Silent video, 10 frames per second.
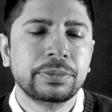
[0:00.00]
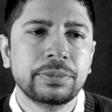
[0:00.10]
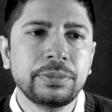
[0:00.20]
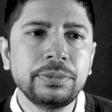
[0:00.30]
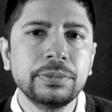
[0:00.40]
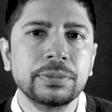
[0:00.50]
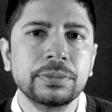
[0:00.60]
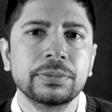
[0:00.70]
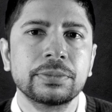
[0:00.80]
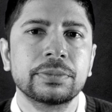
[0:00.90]

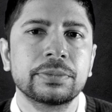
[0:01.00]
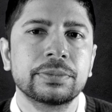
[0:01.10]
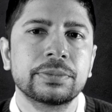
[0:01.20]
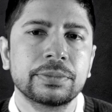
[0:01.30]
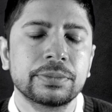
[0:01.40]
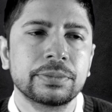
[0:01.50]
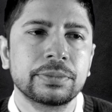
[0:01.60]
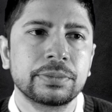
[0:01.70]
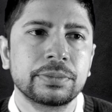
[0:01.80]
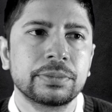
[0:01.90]

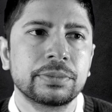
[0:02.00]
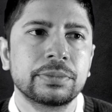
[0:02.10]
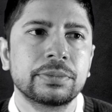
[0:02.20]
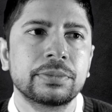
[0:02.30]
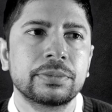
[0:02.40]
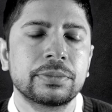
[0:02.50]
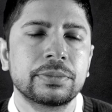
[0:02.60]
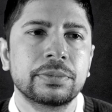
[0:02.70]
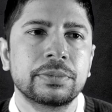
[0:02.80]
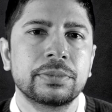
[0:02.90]

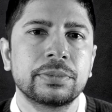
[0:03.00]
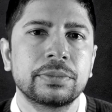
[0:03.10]
(silence)